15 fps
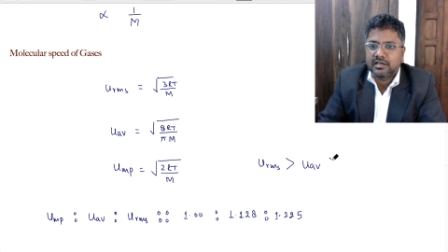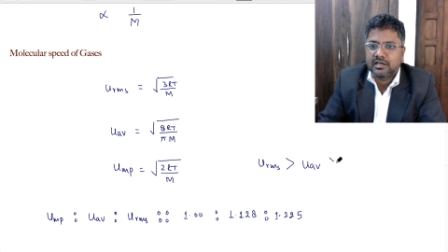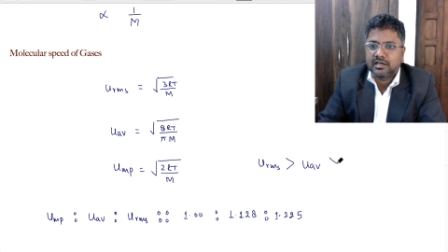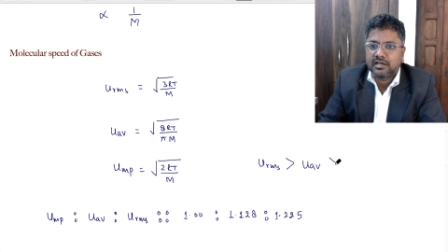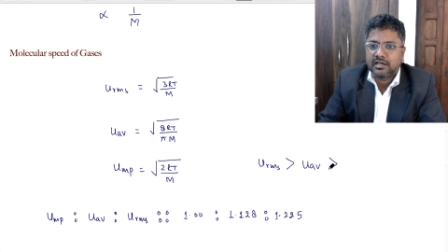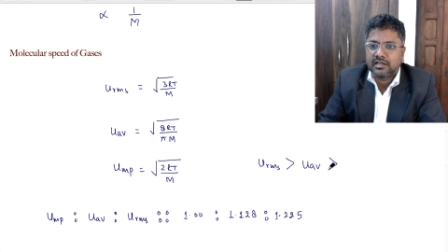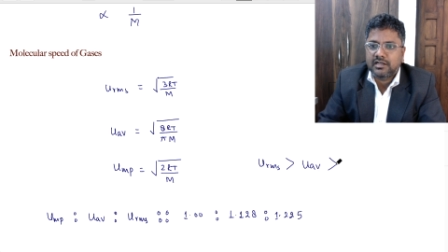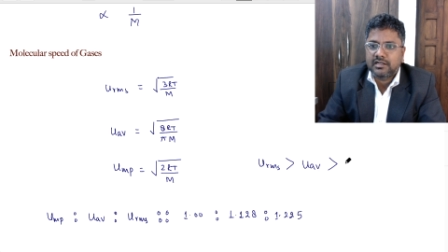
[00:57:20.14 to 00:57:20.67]

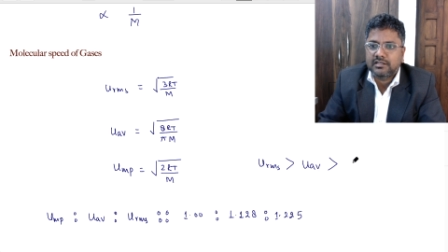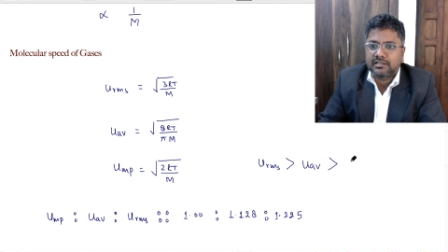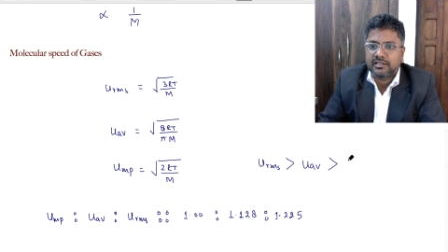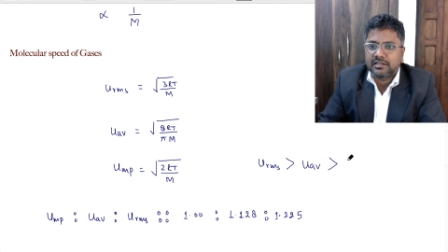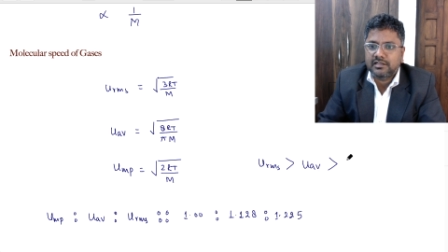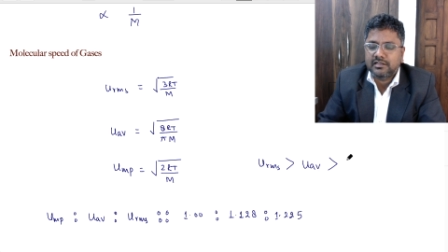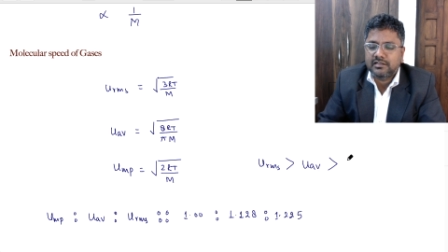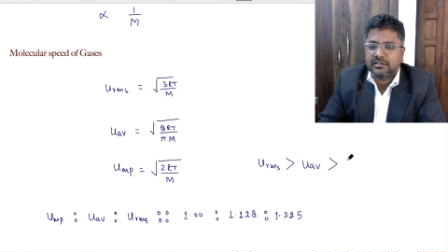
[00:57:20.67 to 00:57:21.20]
and
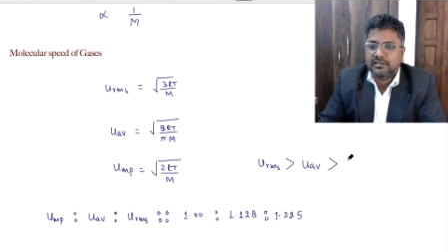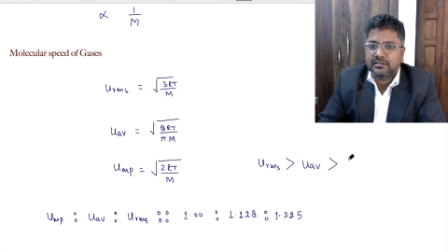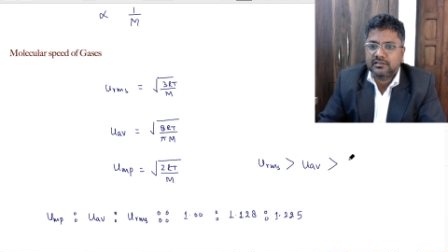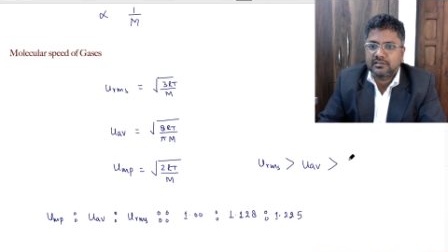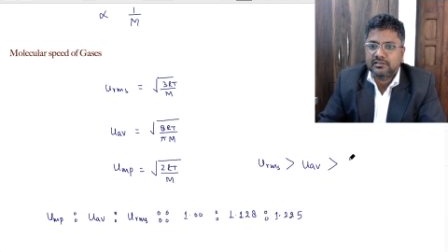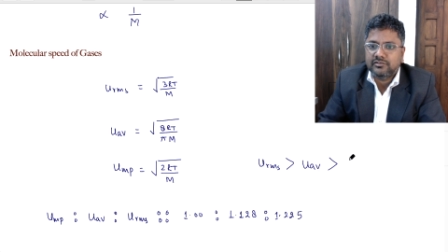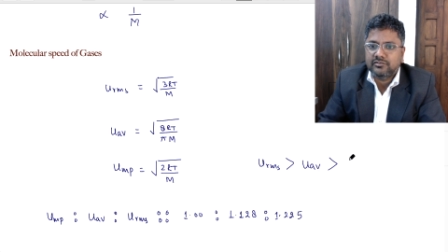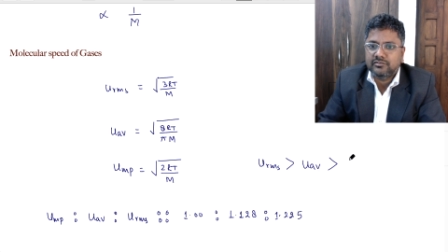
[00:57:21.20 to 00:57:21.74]
then
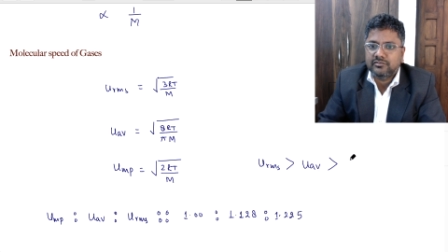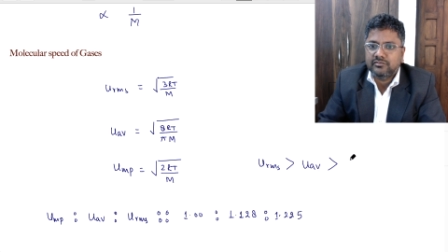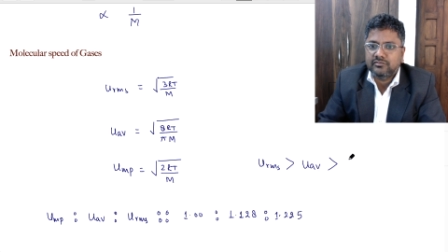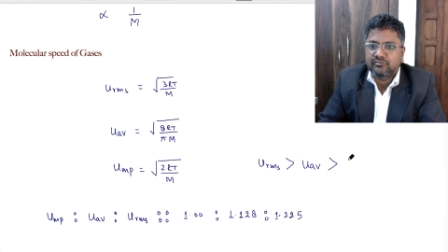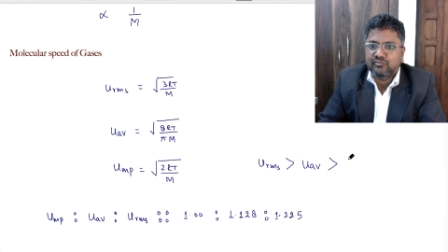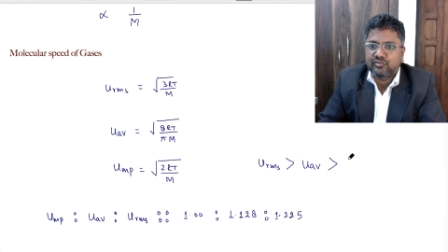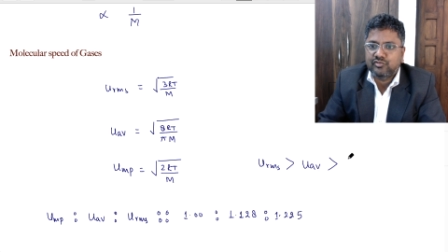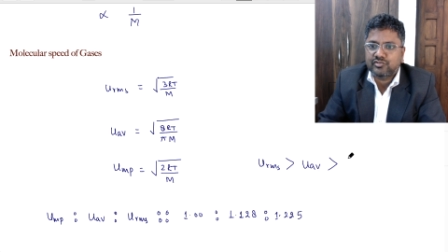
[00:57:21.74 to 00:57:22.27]
you
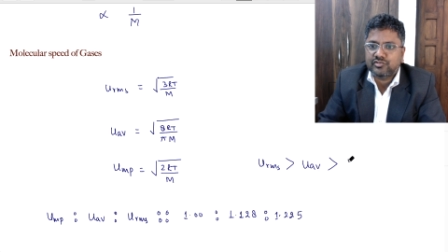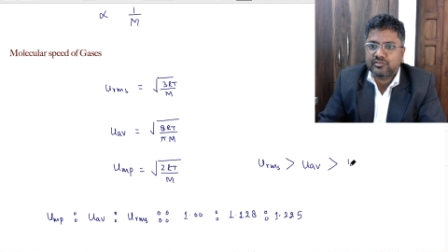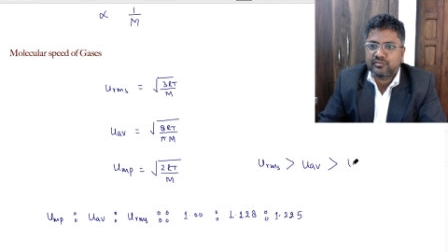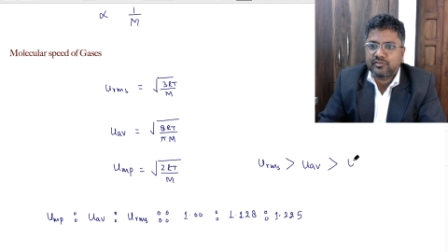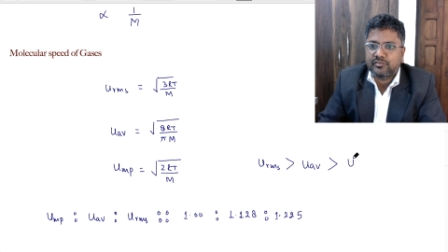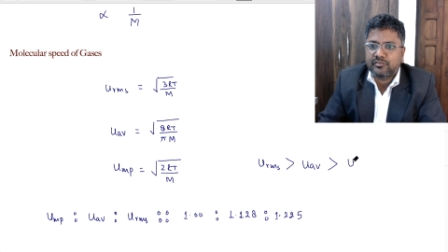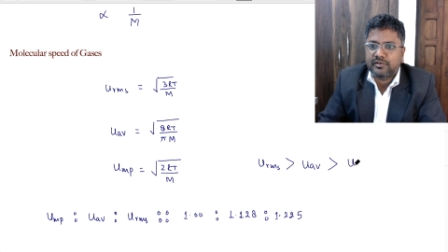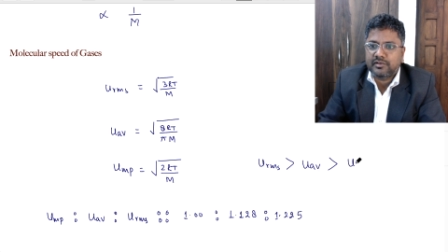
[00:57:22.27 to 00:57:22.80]
most
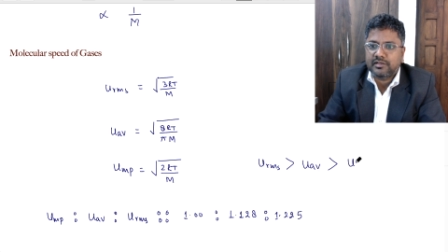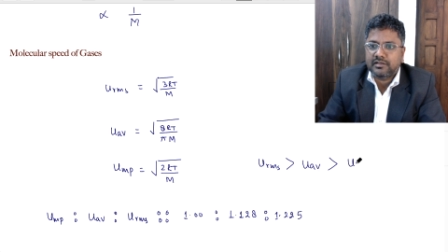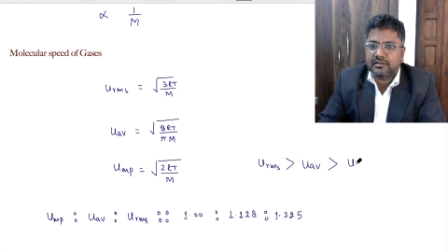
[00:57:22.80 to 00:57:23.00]
probable.